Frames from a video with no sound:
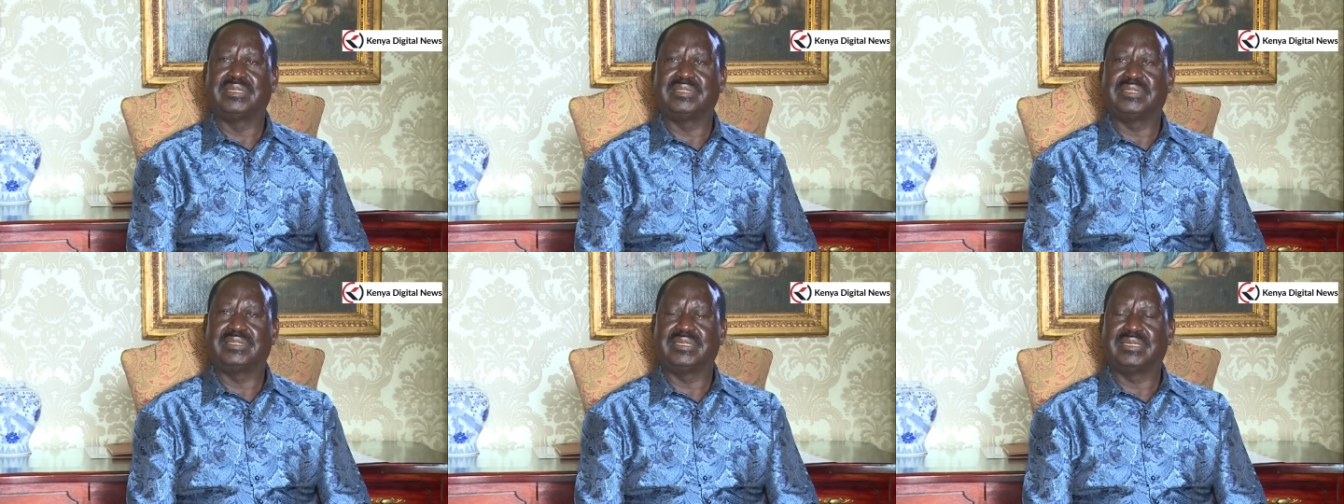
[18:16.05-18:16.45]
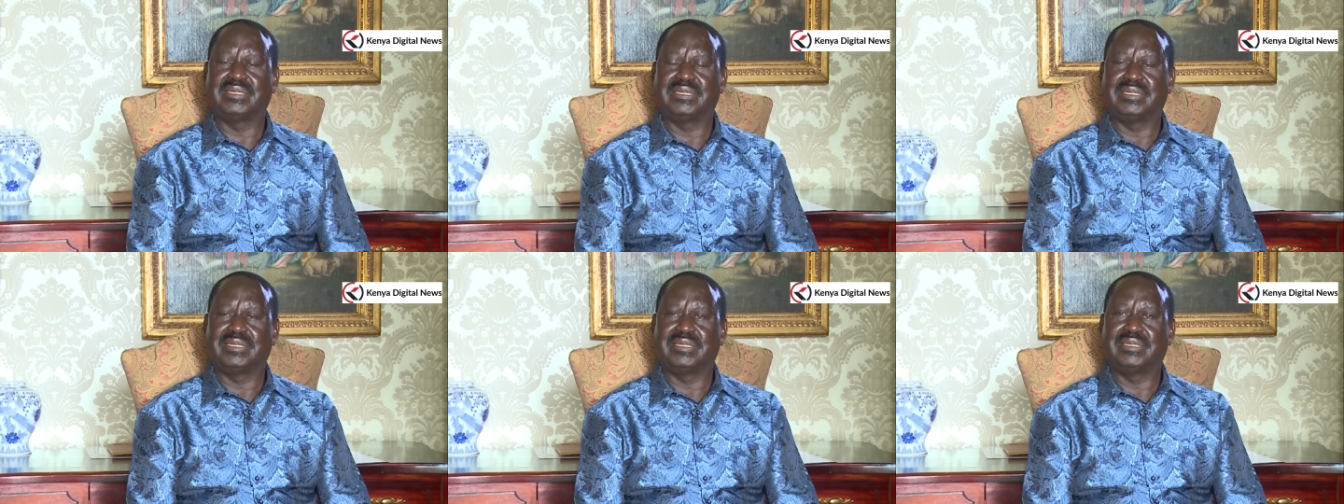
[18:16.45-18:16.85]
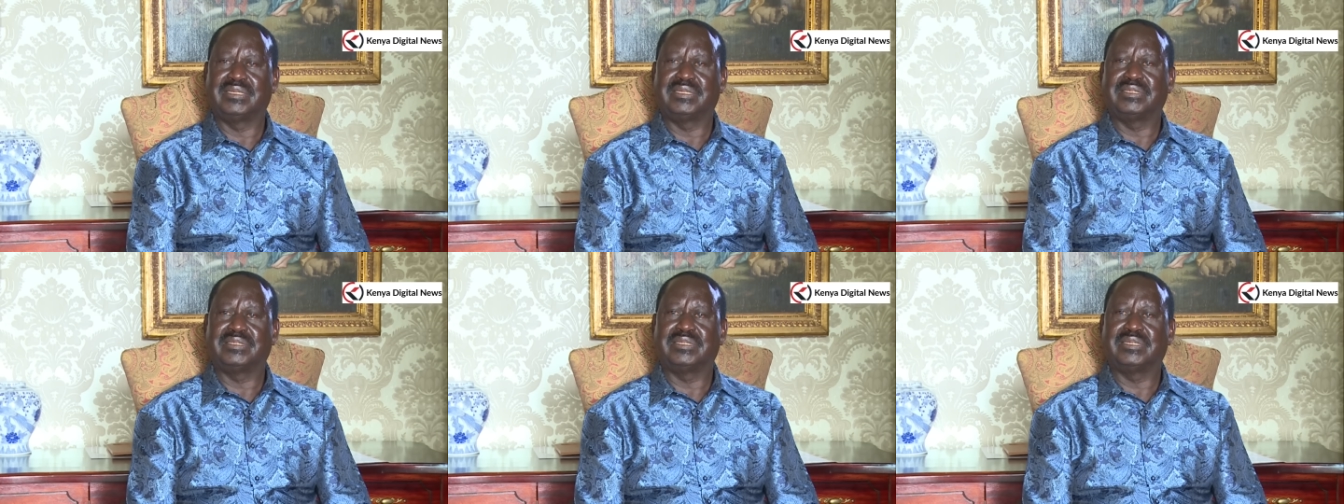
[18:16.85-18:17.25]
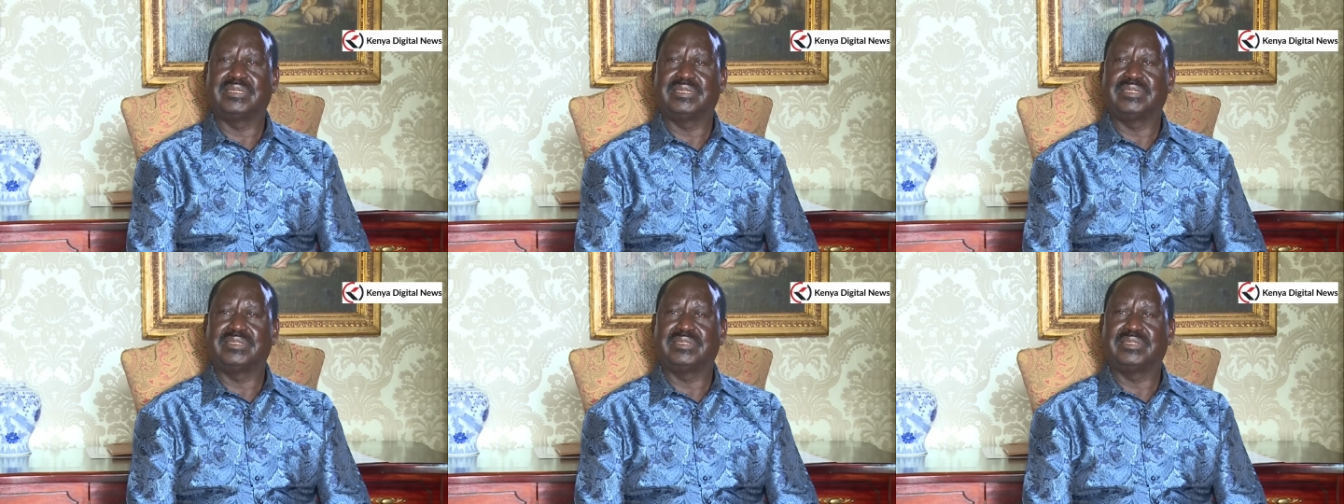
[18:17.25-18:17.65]

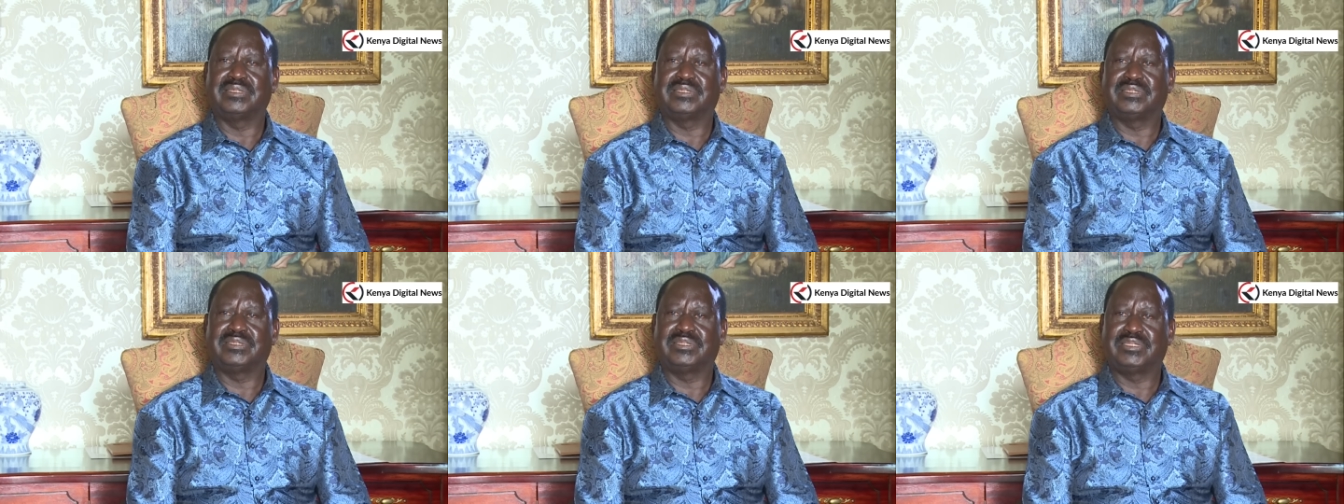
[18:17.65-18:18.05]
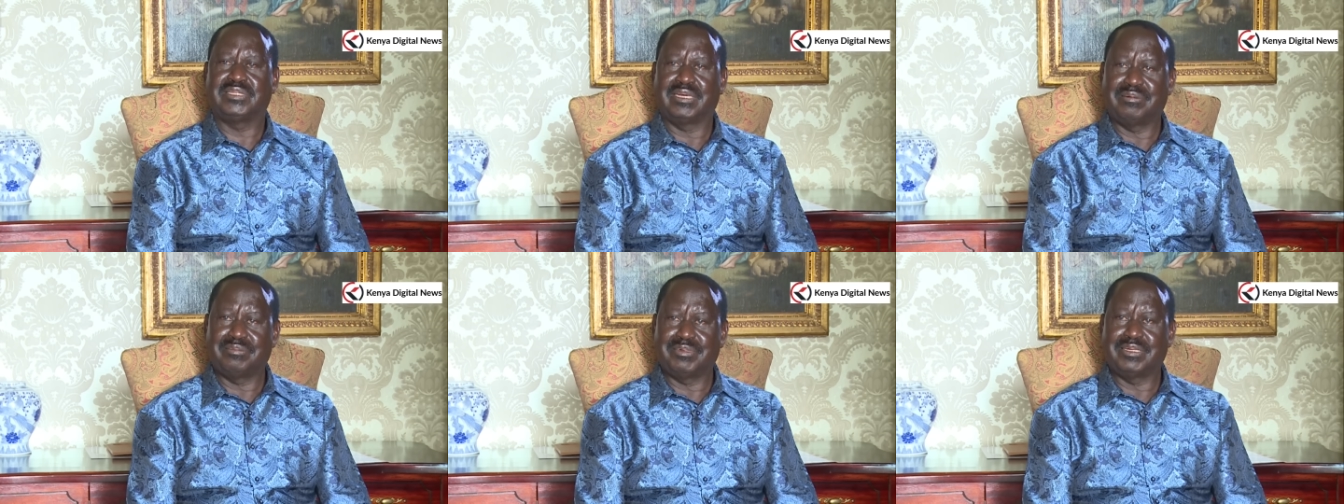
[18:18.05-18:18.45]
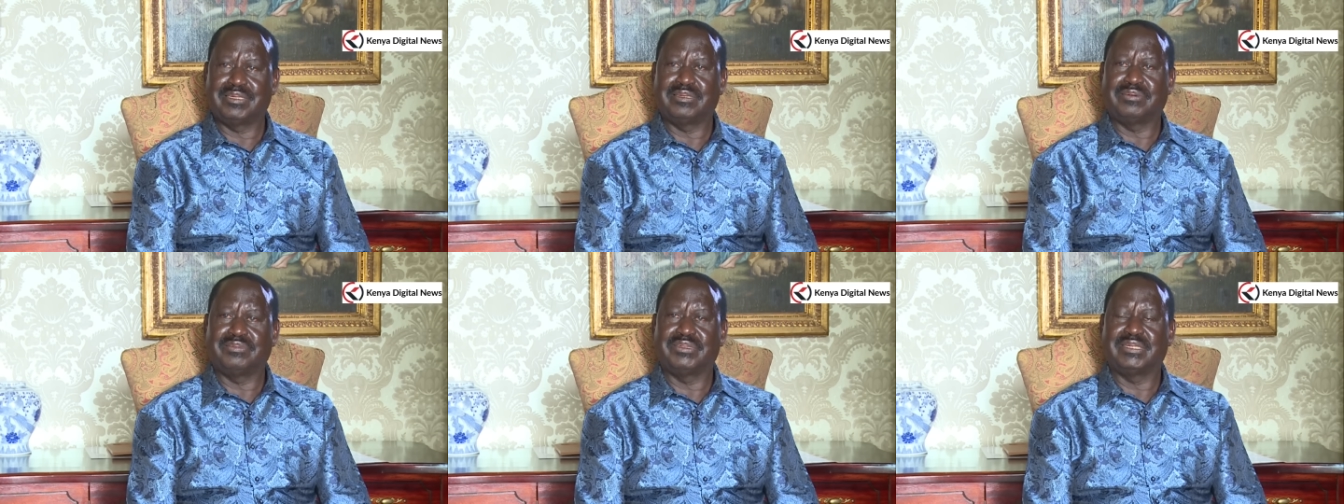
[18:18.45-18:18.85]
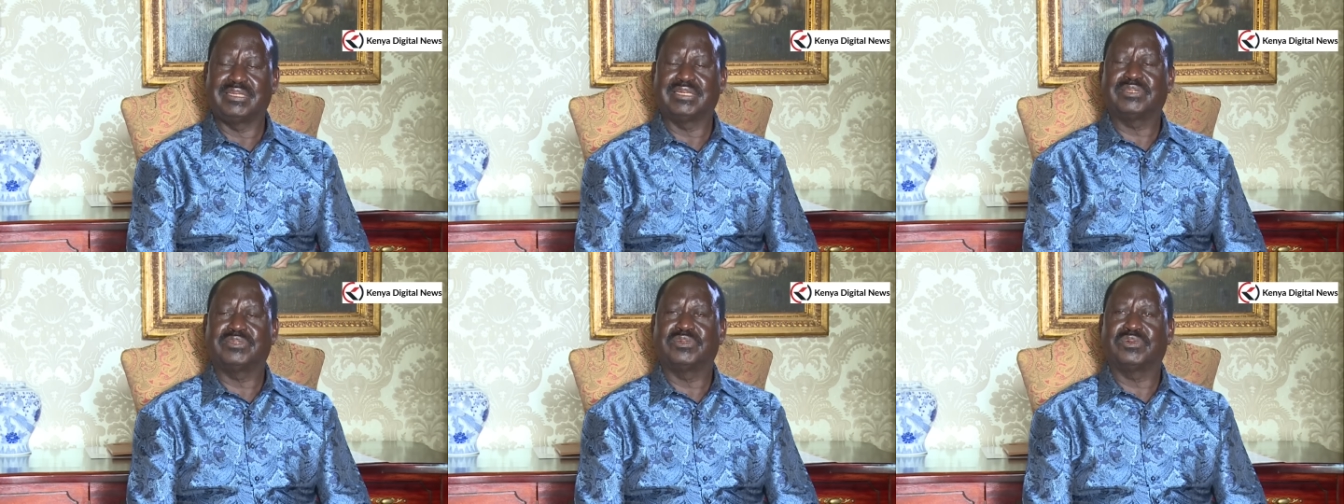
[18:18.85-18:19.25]
the chairman of the
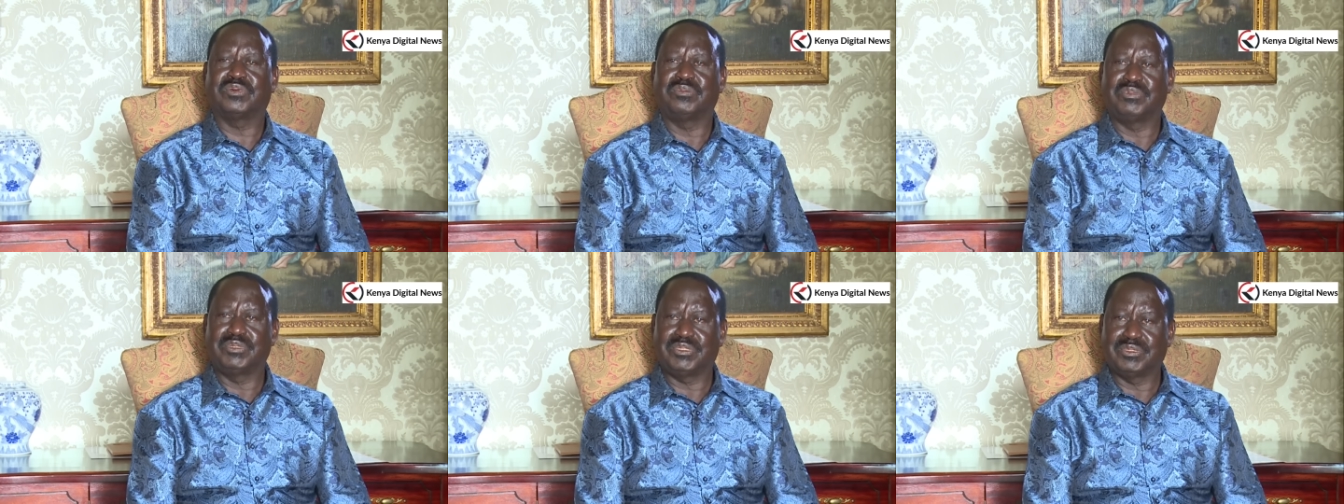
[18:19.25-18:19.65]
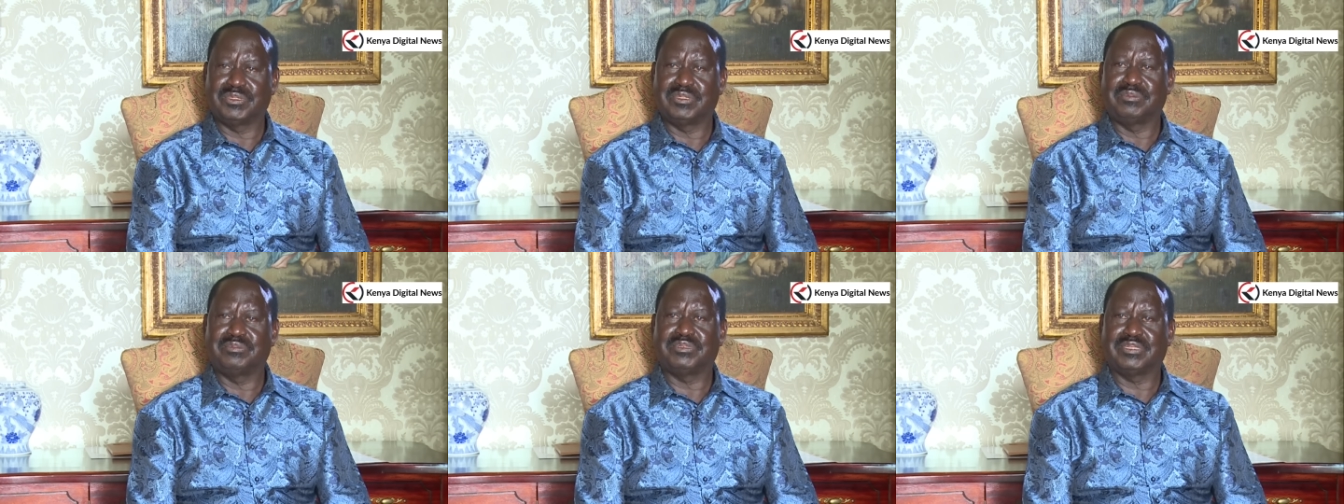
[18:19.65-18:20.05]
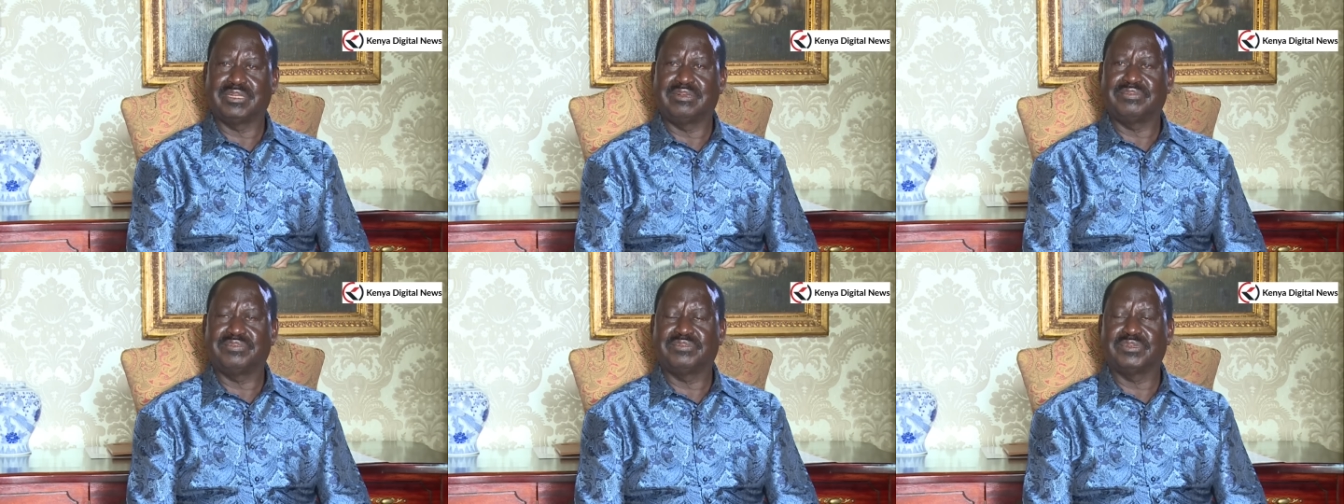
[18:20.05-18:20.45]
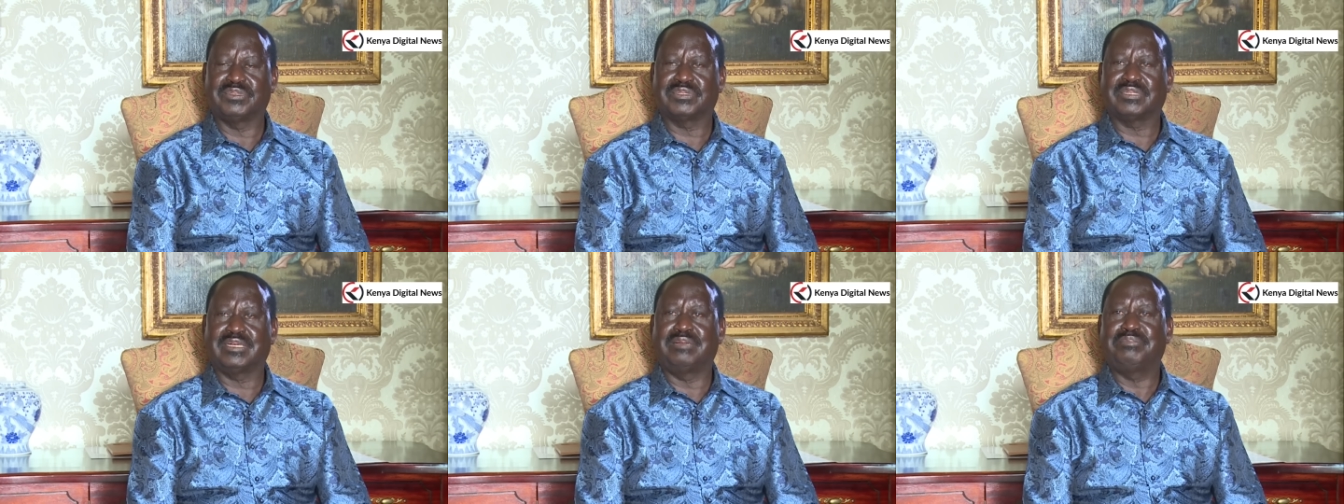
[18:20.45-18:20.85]
electoral commission himself
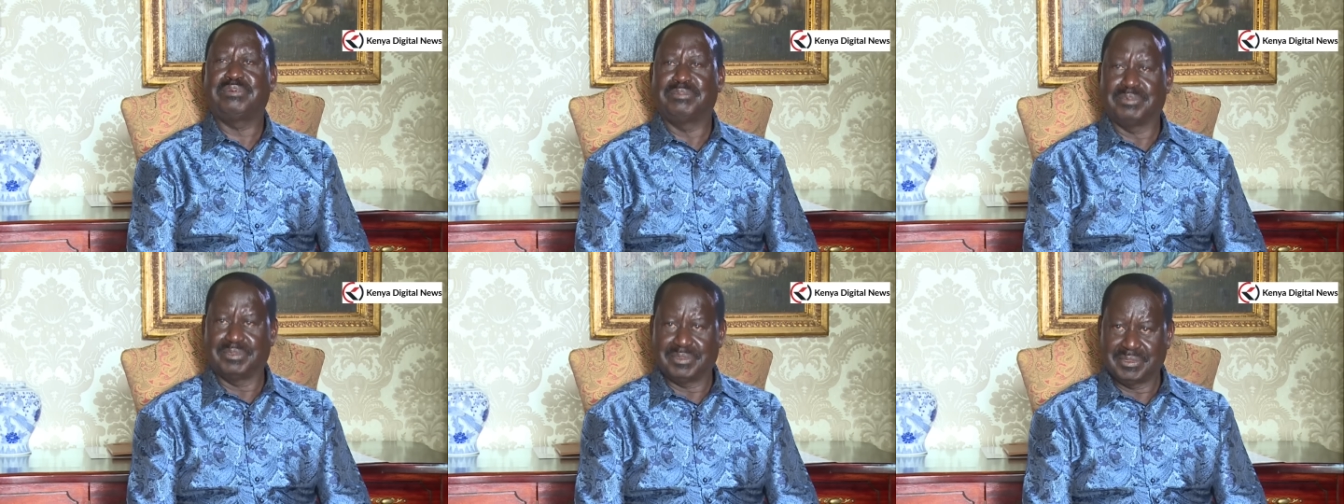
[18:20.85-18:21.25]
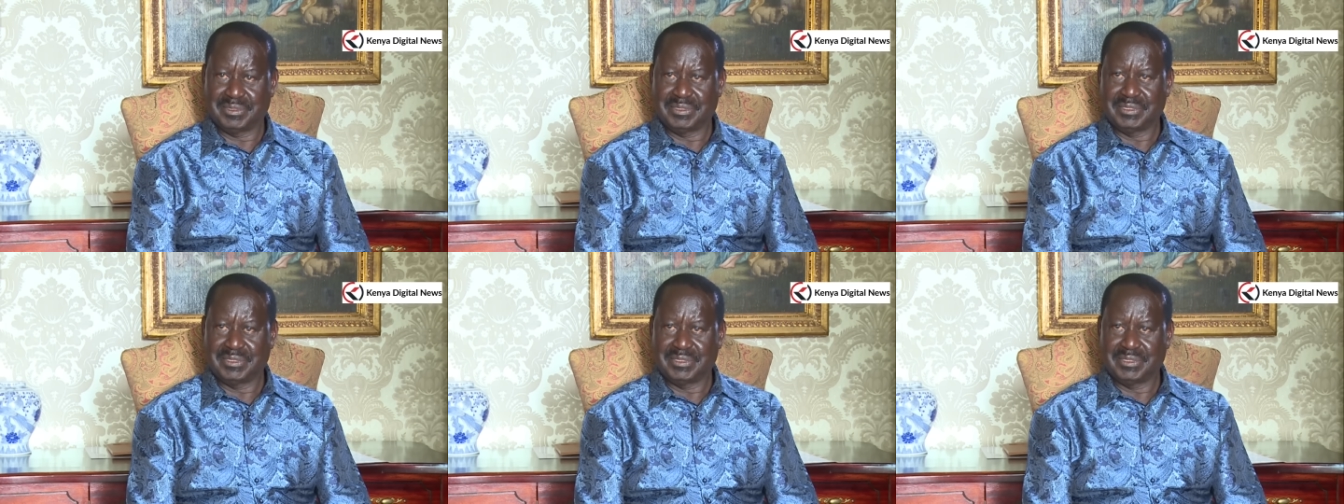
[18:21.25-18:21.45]
was culpable.